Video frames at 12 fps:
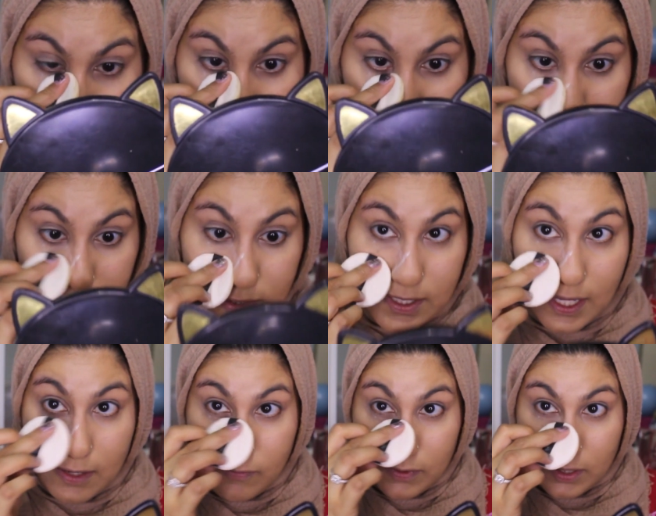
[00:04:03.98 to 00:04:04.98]
just to set
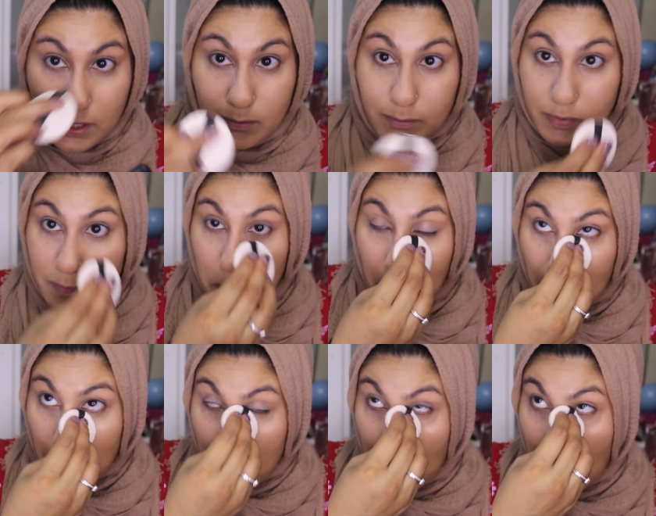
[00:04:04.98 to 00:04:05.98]
everything in
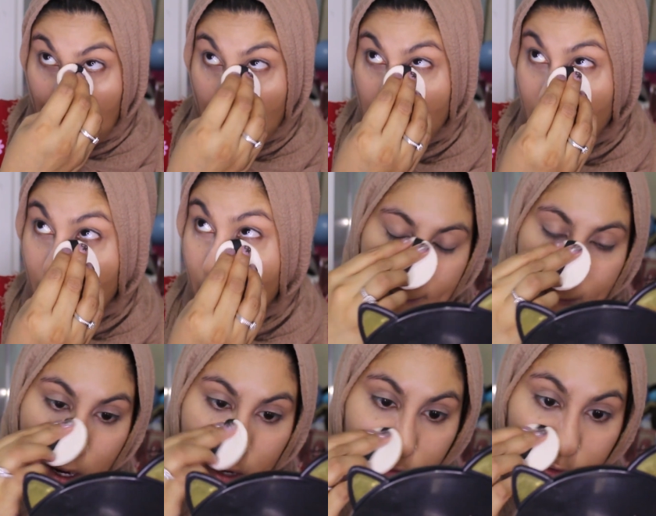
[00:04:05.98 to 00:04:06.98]
place.
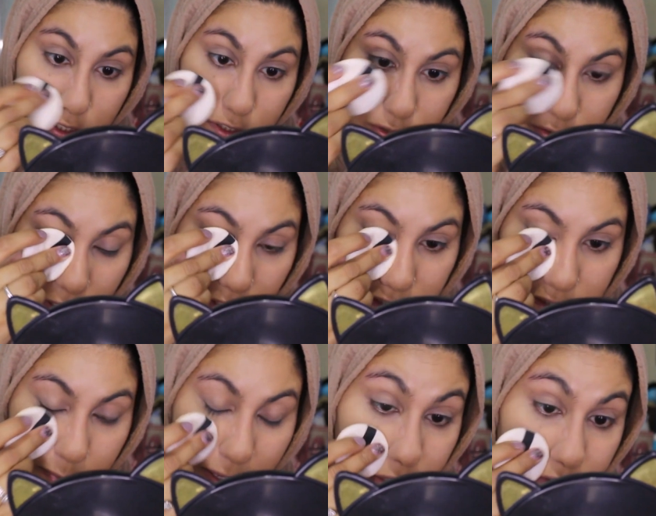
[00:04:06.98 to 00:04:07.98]
I really do like this
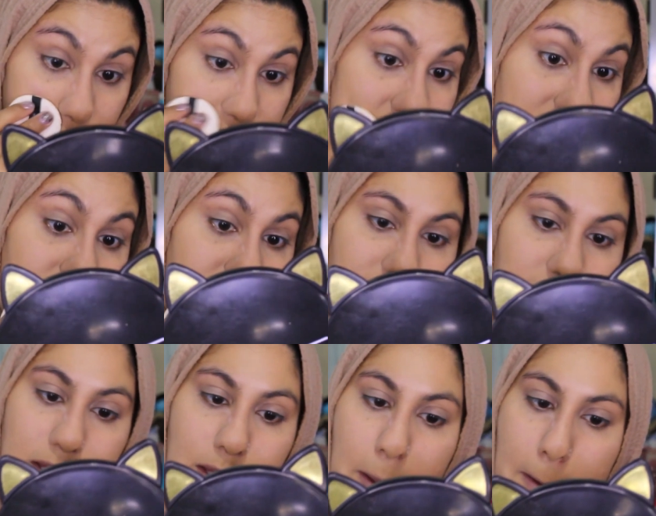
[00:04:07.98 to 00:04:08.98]
powder for setting,
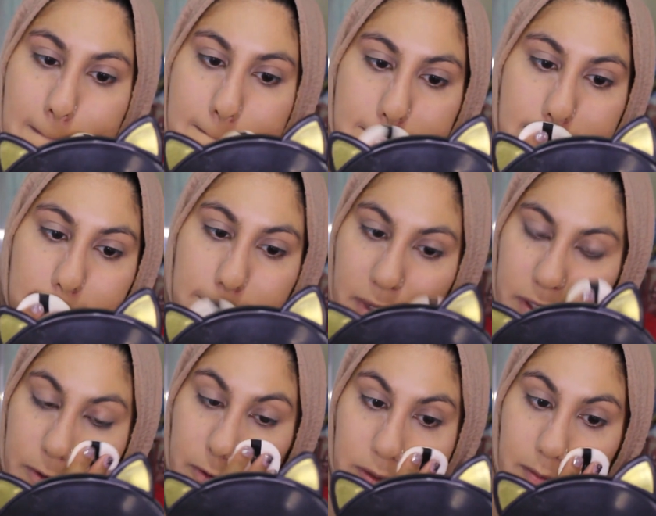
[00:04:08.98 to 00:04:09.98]
but
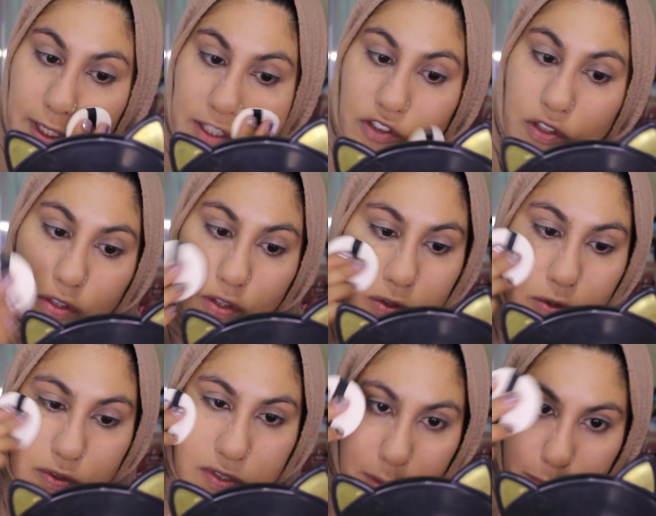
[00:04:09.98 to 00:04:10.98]
you want to make sure you
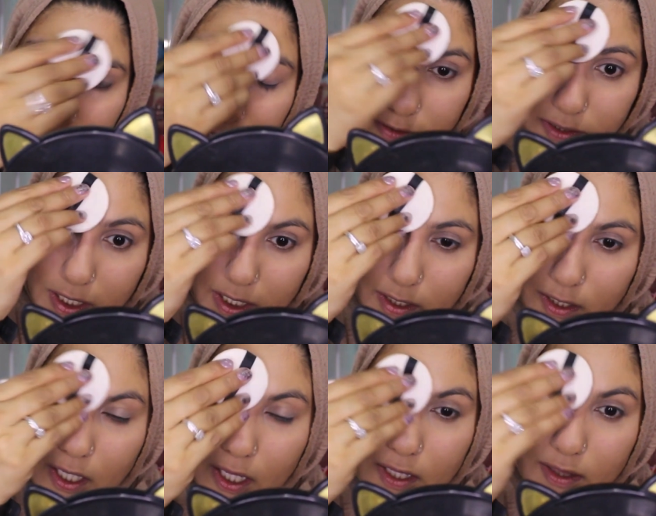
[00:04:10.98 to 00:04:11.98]
use a powder
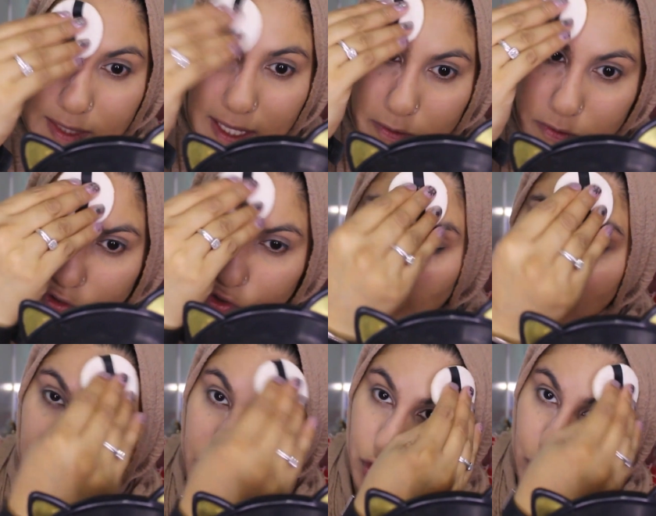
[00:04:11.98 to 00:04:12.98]
that is
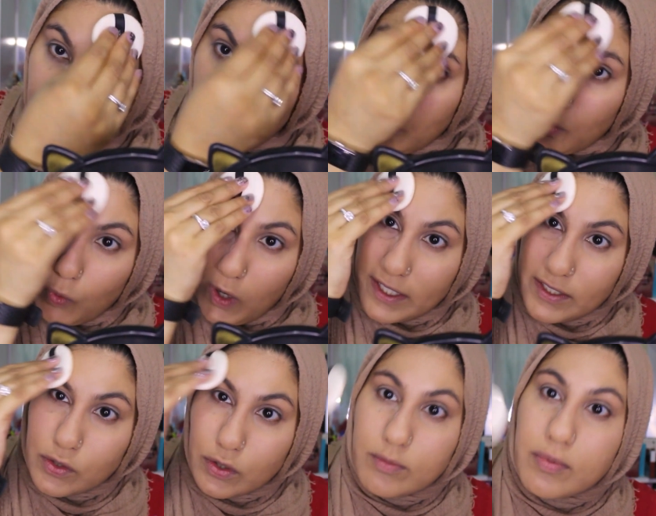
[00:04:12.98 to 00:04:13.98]
not too
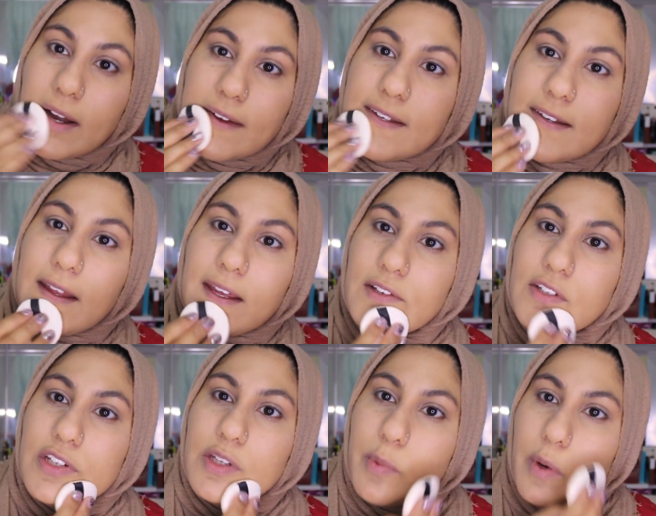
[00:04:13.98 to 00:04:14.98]
white or brightening
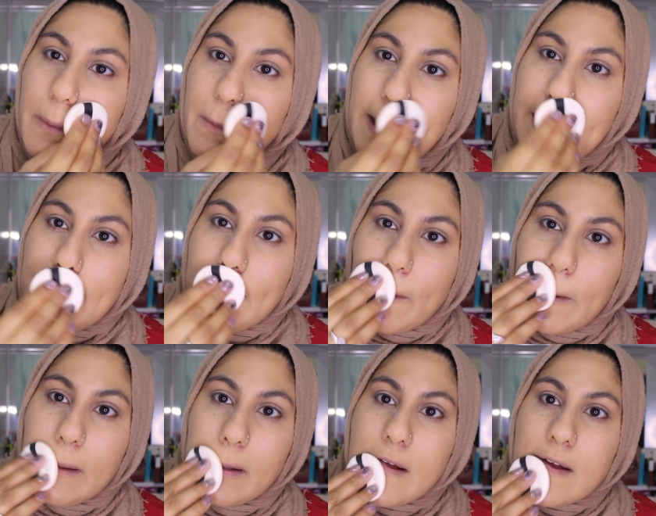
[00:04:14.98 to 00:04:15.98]
to the point where it will